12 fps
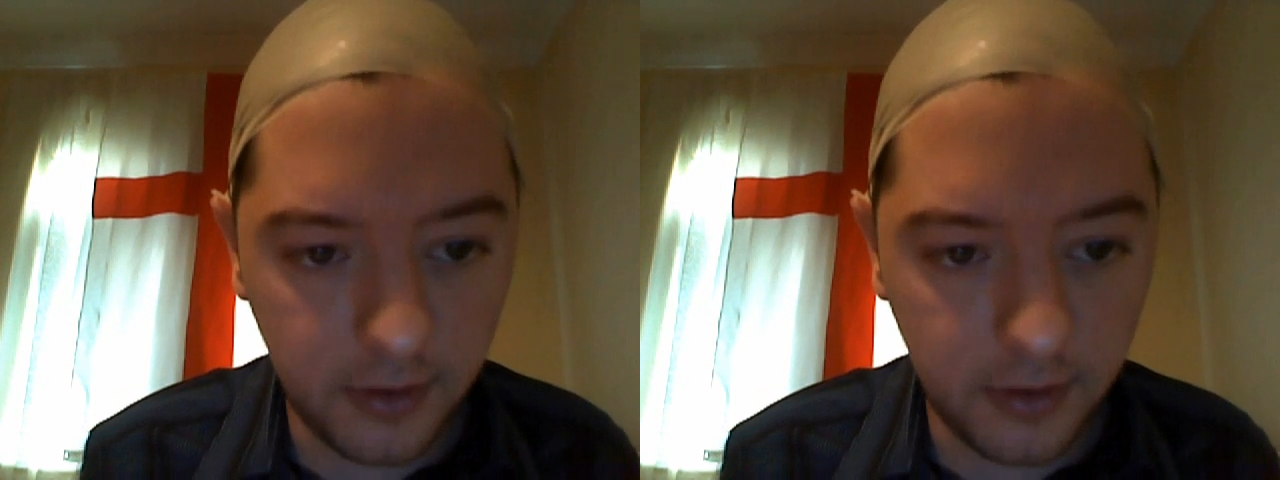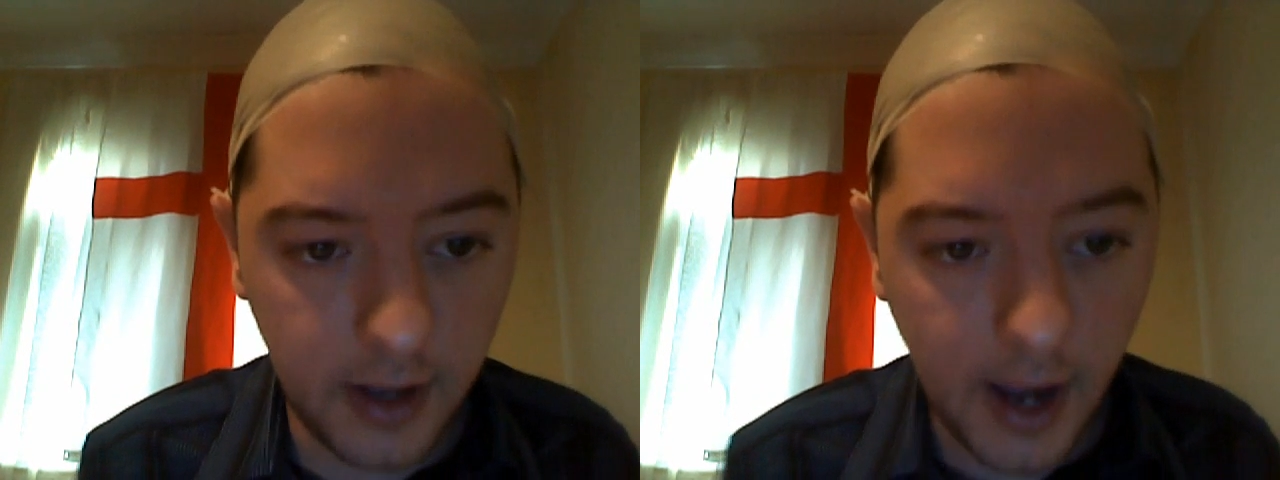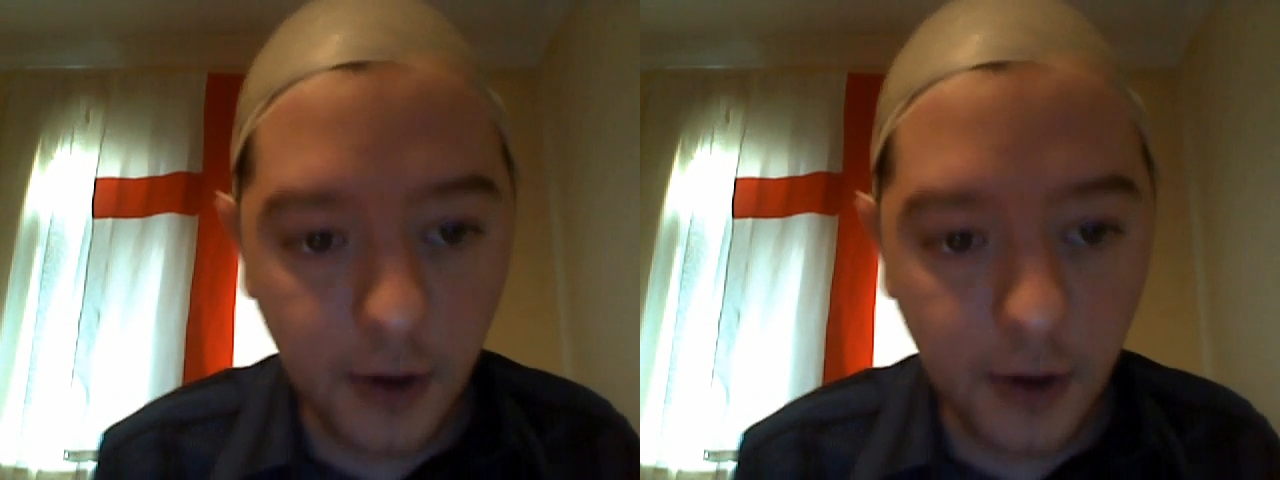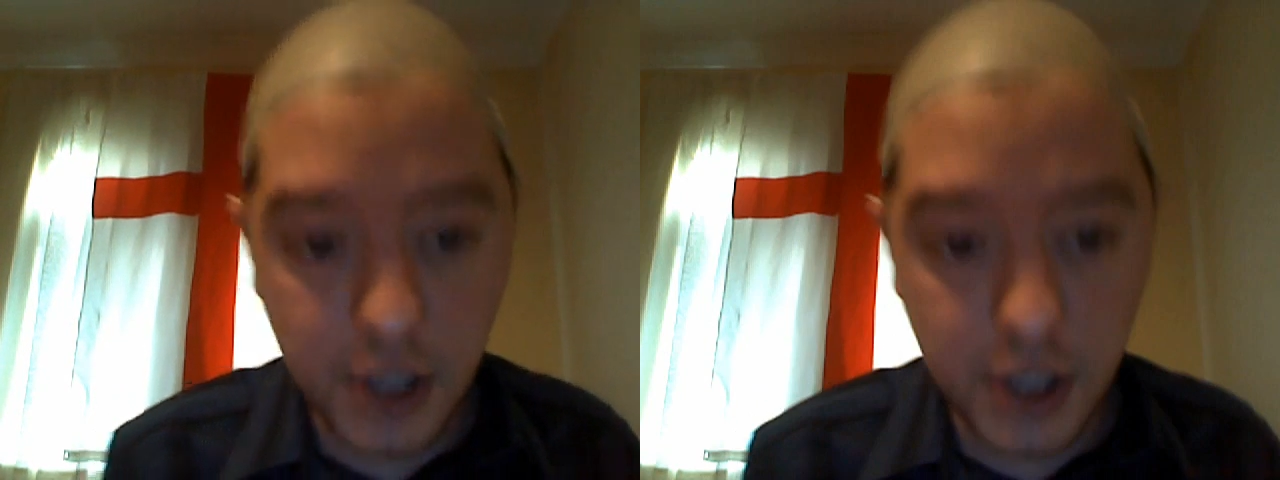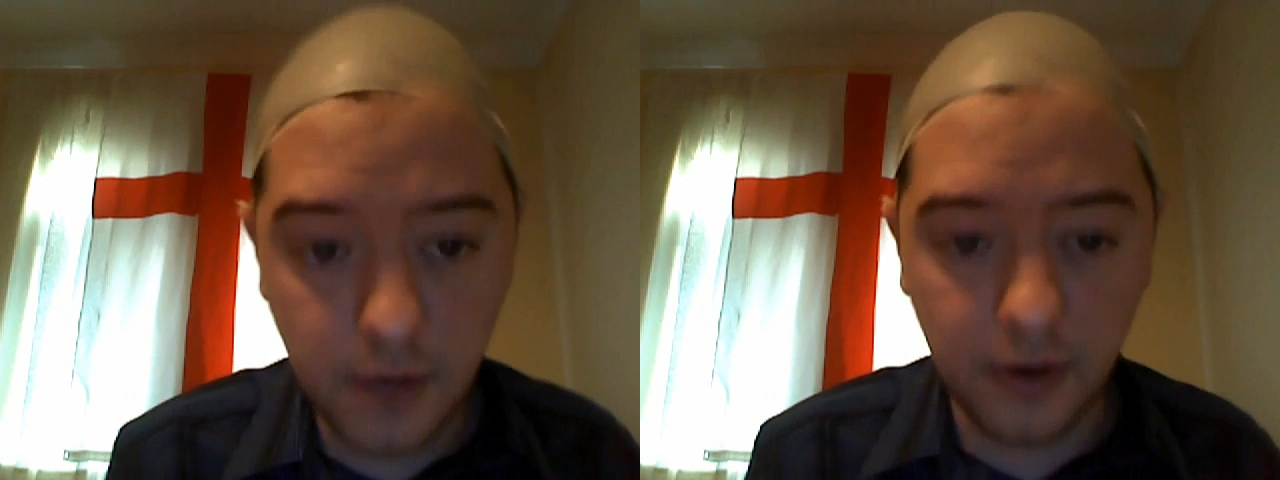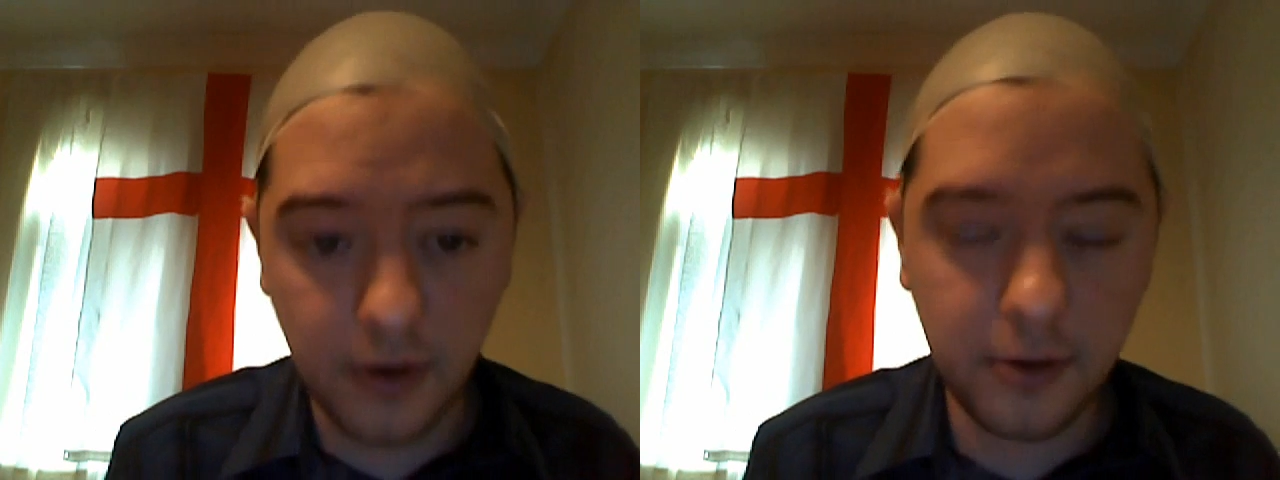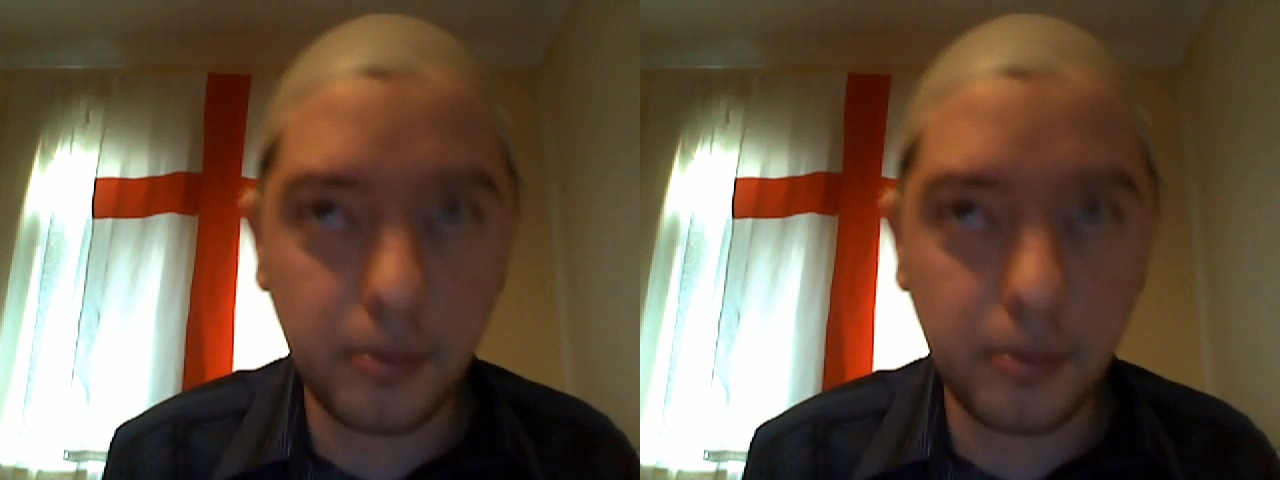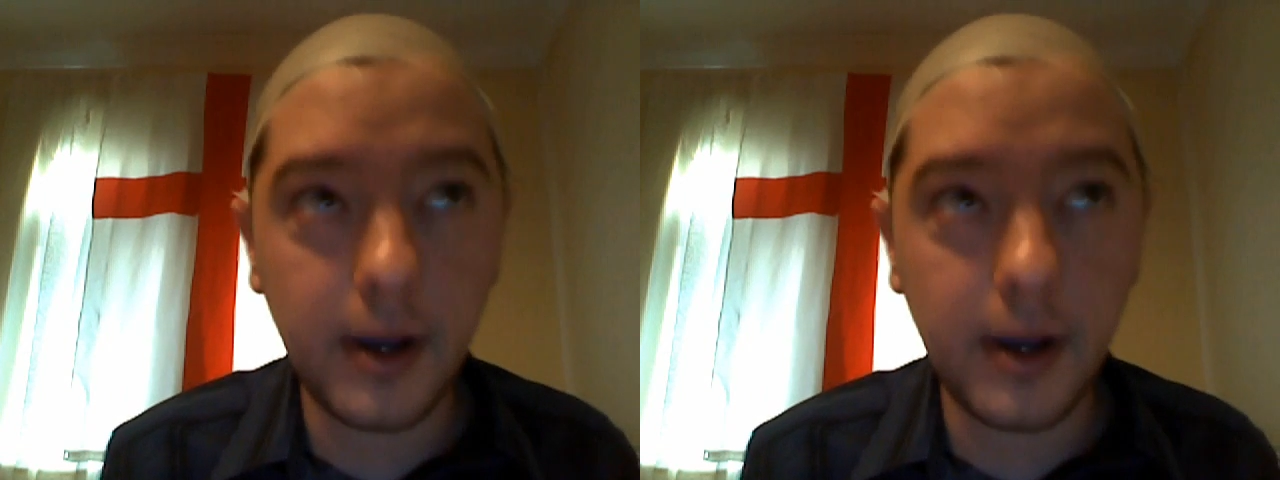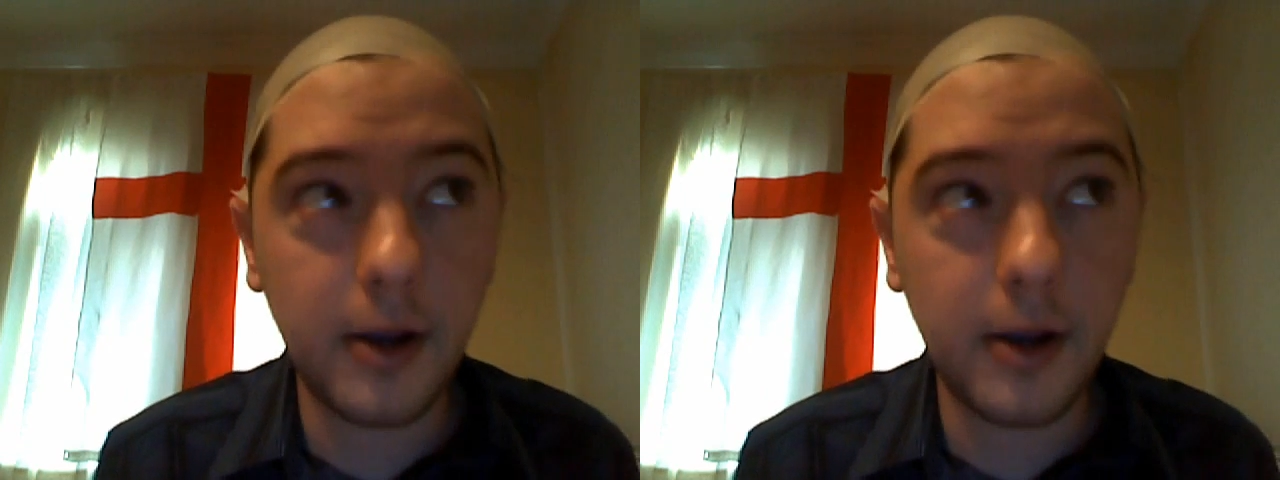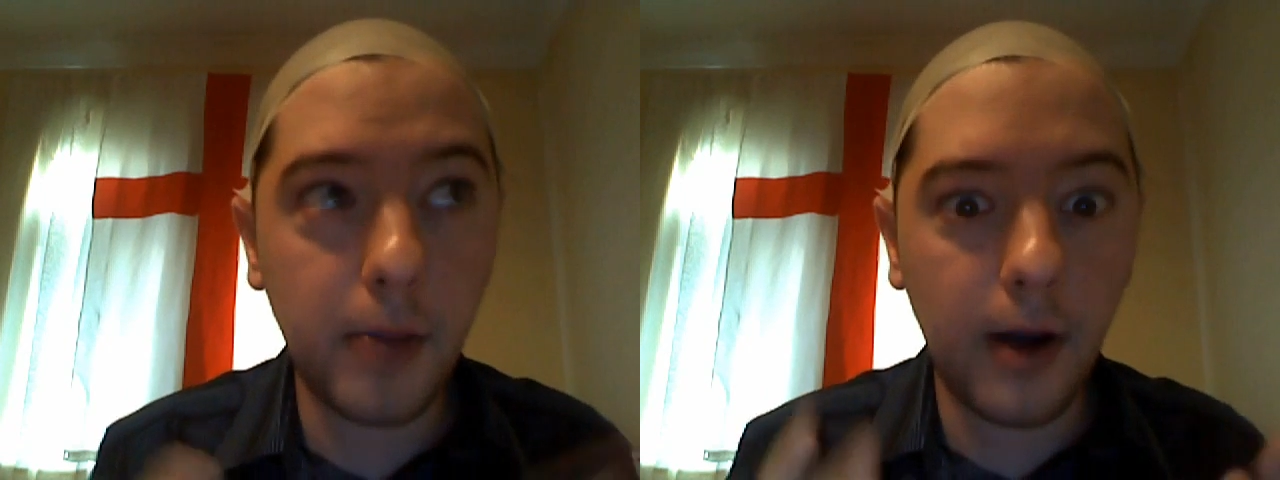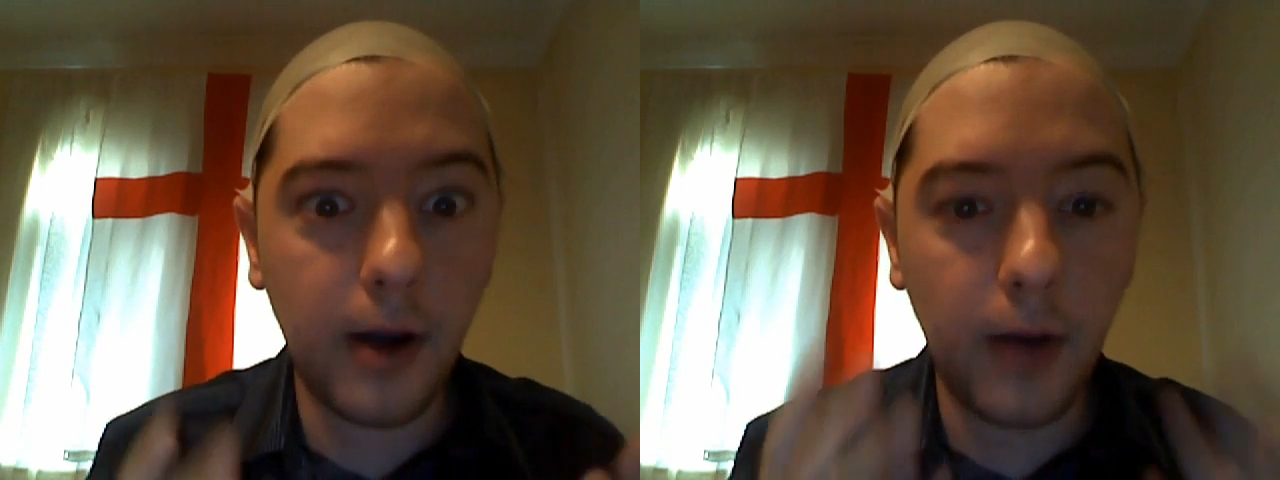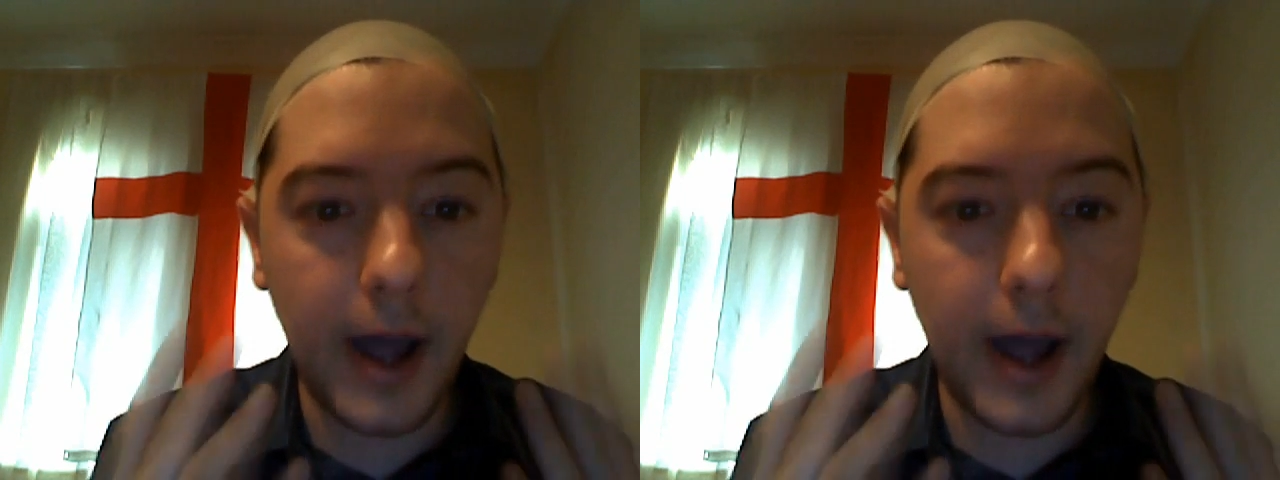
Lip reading: the Algerians played about